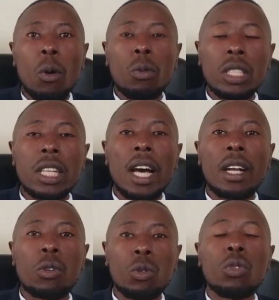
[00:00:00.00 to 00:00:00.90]
we shall
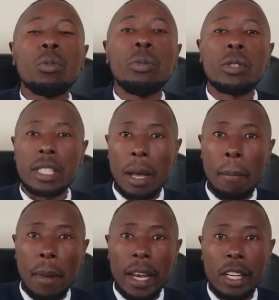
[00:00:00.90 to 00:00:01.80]
contribute
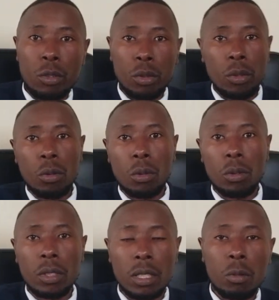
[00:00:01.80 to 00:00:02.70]
some money to you.
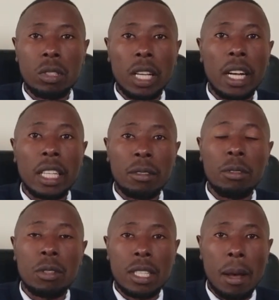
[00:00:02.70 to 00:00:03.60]
We shall give
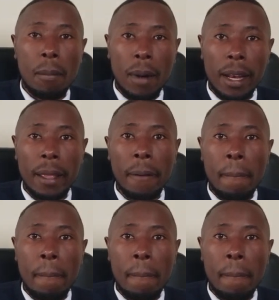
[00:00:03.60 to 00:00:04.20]
you some money.